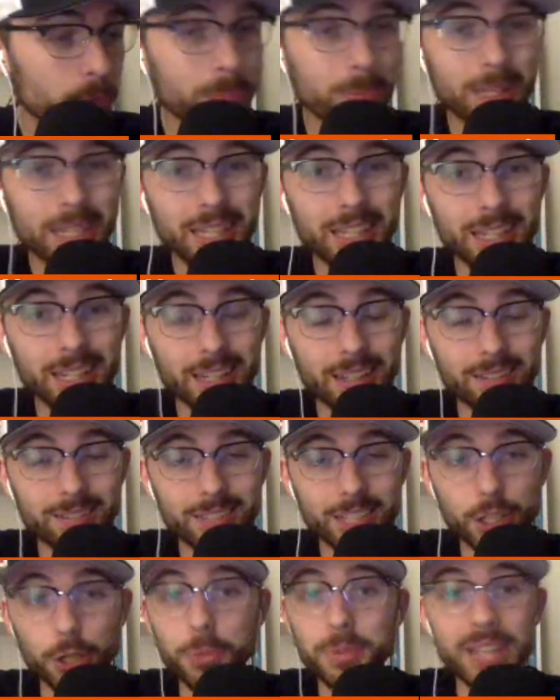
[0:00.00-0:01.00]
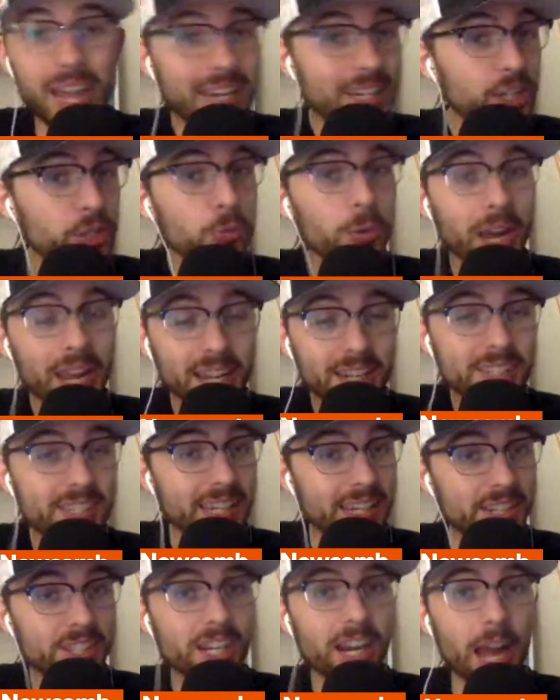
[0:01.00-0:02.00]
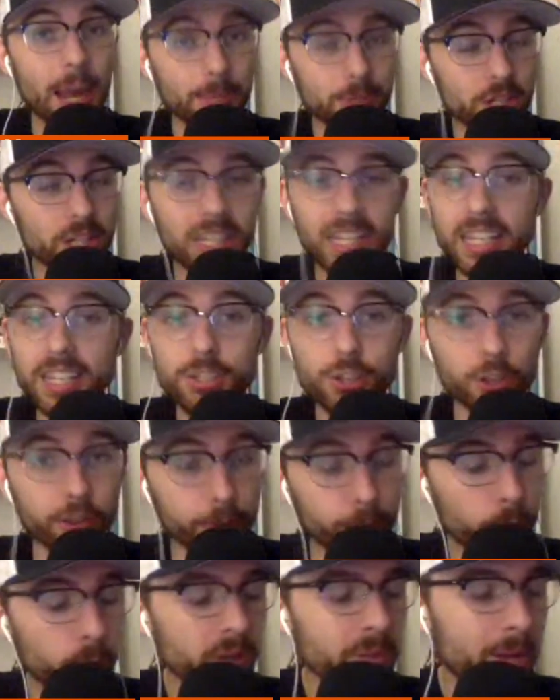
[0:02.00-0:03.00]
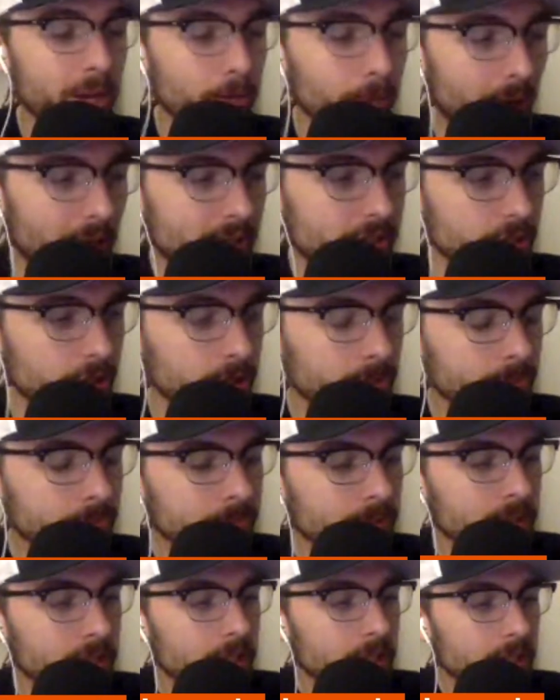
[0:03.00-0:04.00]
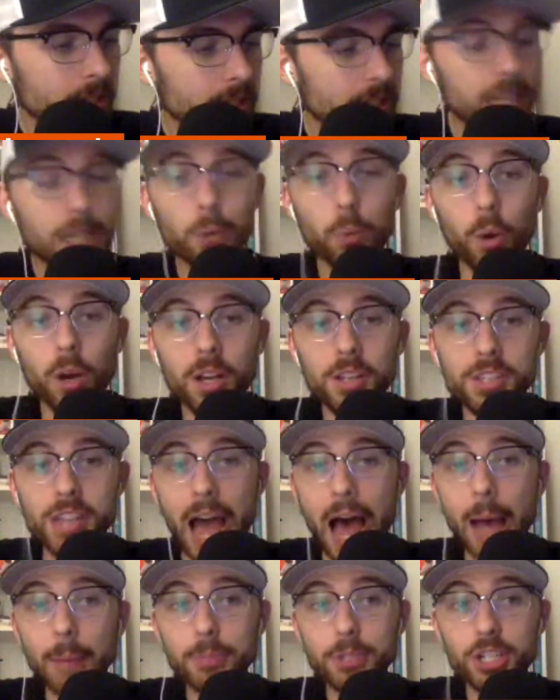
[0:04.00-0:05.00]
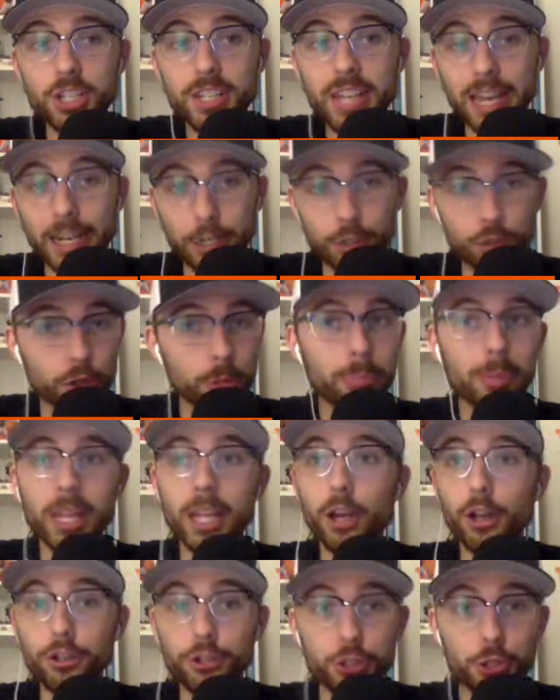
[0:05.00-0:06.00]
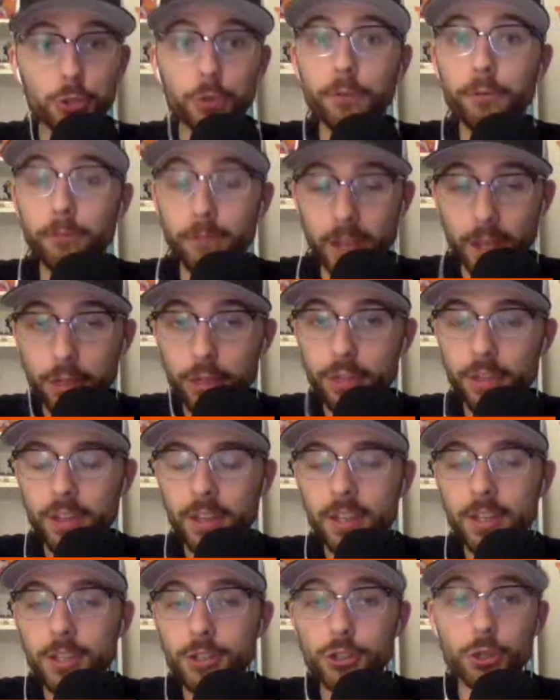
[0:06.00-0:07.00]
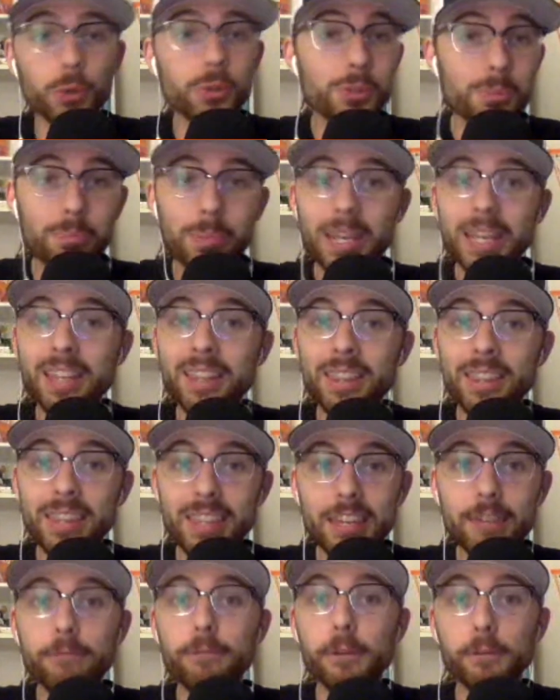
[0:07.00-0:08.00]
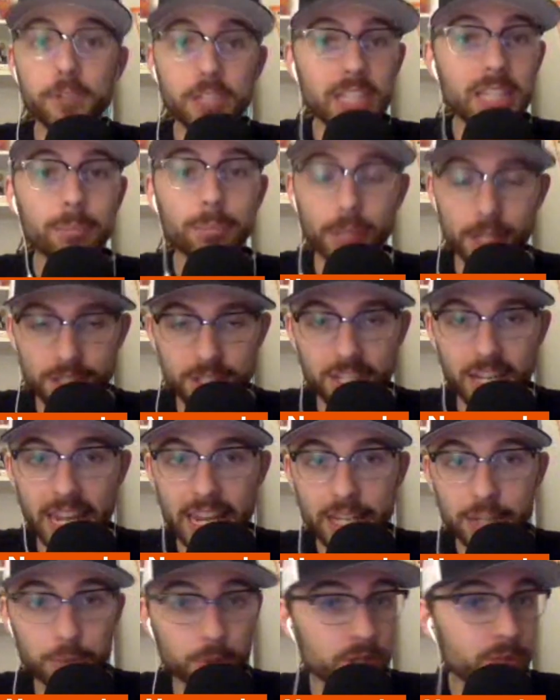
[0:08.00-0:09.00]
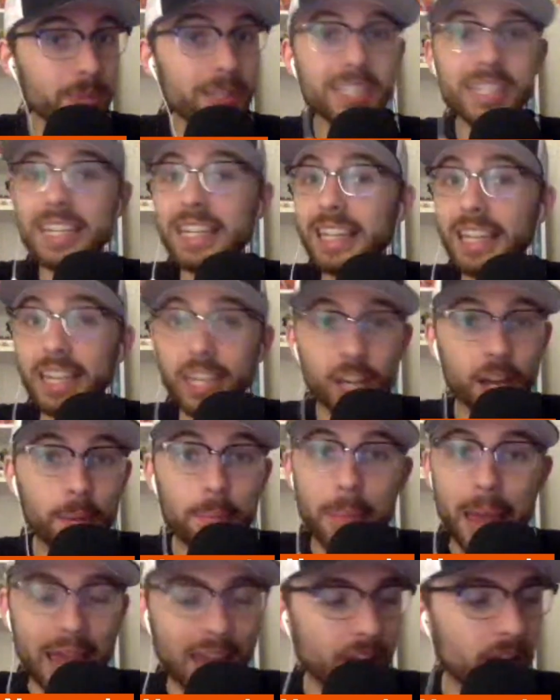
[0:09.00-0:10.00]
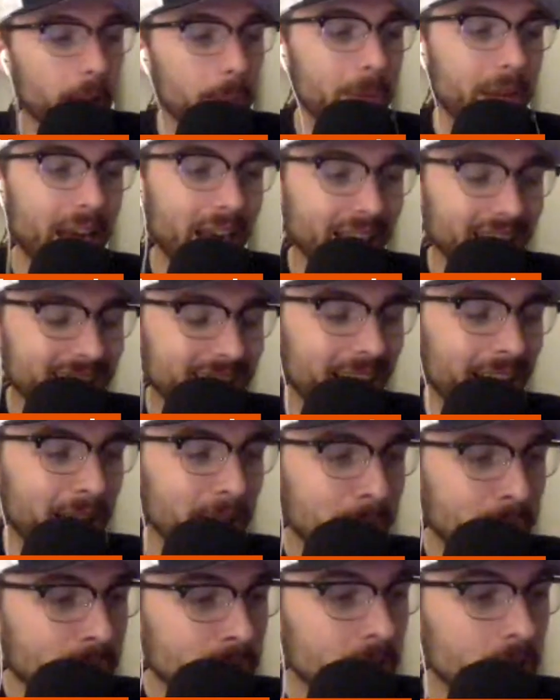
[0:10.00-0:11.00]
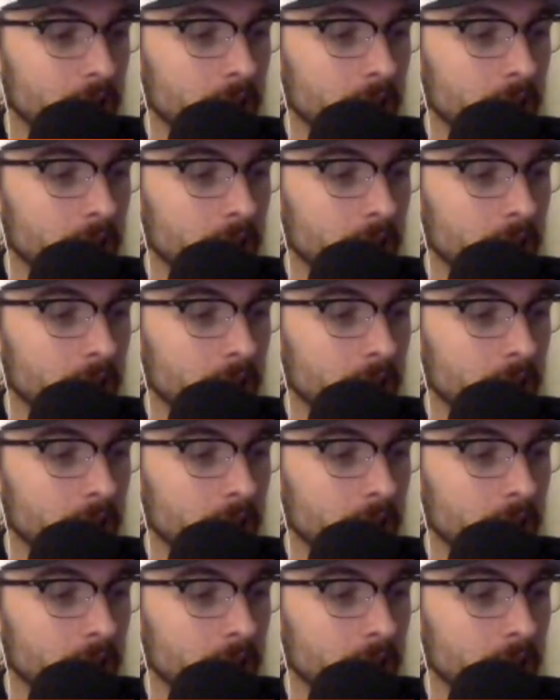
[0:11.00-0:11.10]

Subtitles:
would be, you know, Denny Reyes is an option. He is on the 40-man roster. He was optioned down to AAA on June 5th. So it's been the 15-plus days, which means he can come back up at any time.